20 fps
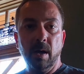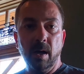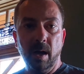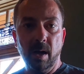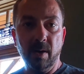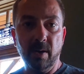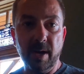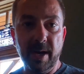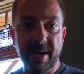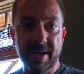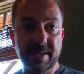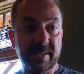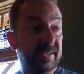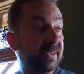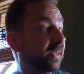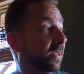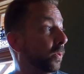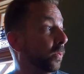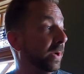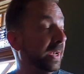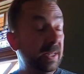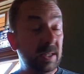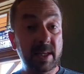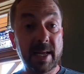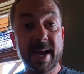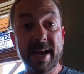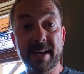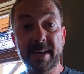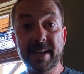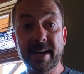All right, so we
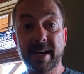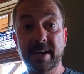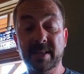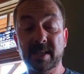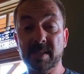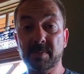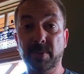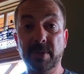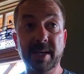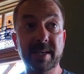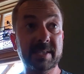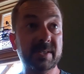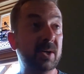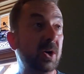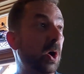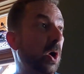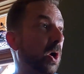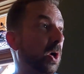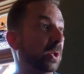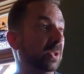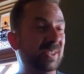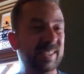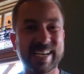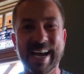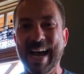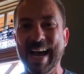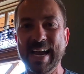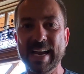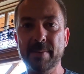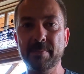landed at this place called
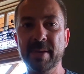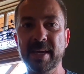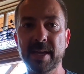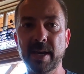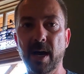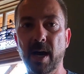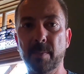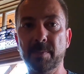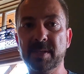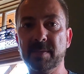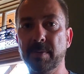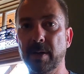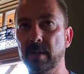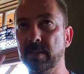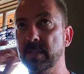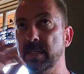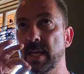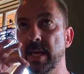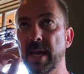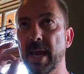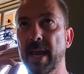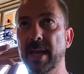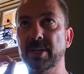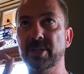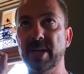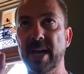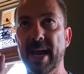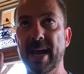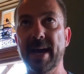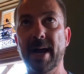Tie Me Up, spelled
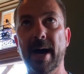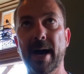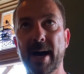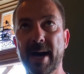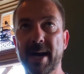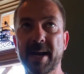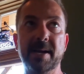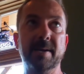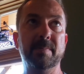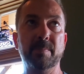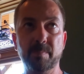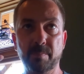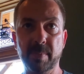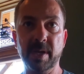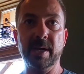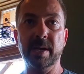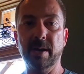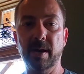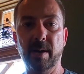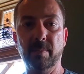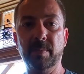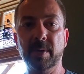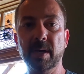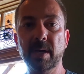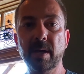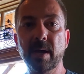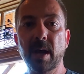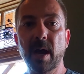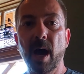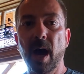T-H-A-I, Me
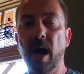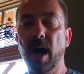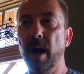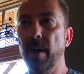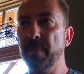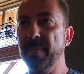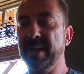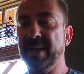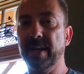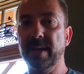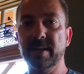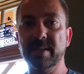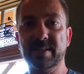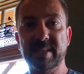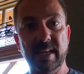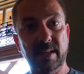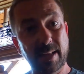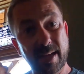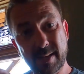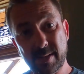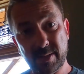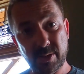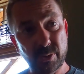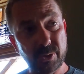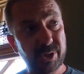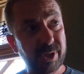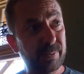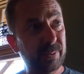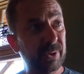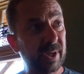Up, because that last
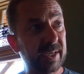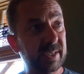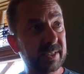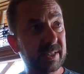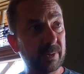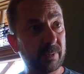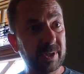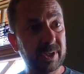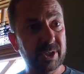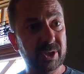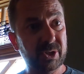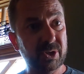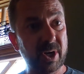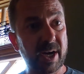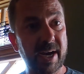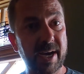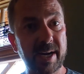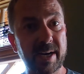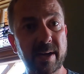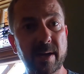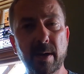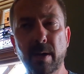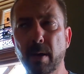sushi place that we just tried